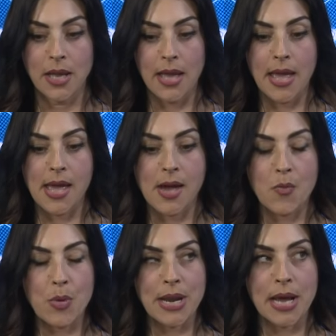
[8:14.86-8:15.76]

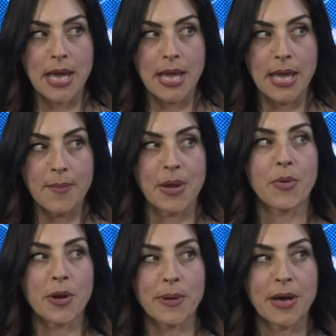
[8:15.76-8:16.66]
And when I hit my
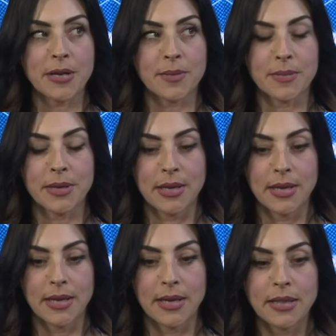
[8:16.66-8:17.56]
rock bottom
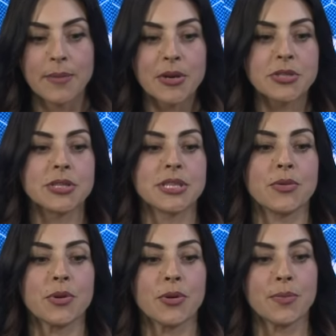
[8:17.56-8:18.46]
in the emergency
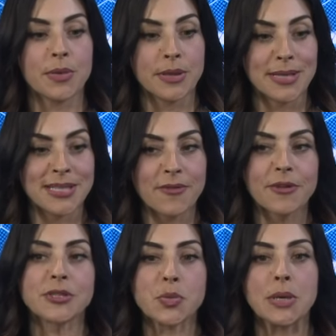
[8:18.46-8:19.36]
room, the
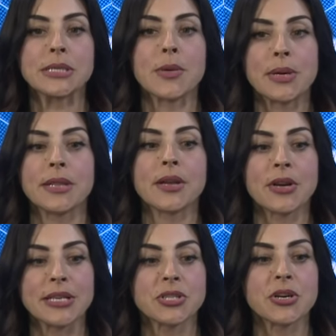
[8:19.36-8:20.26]
difference was I went in there
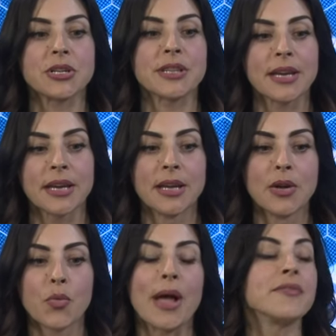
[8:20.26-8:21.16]
and I started to think,
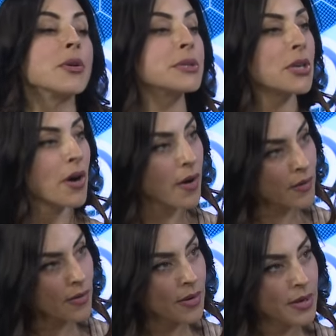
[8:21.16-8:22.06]
well, I have no one to
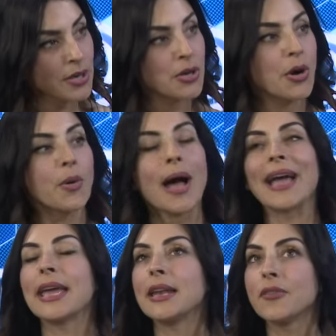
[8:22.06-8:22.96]
call. You know,
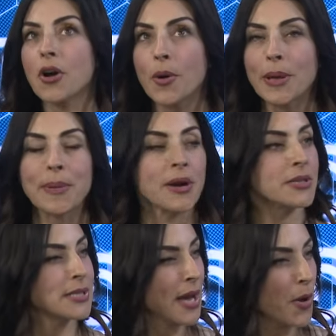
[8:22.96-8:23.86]
I can't even call my
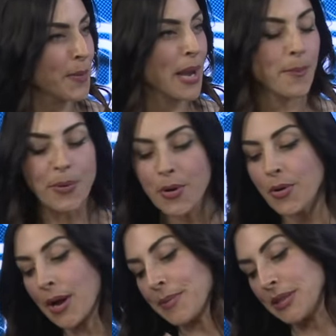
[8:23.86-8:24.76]
parents to help me. I'm
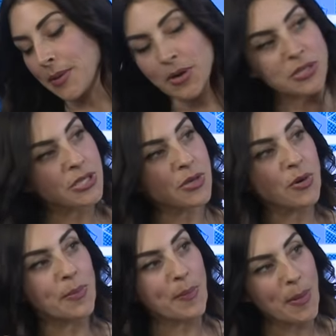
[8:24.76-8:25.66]
broke. I'm in the emergency
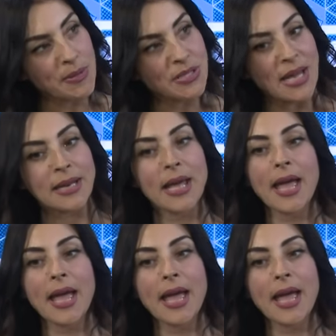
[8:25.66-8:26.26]
room. I'm almost dead.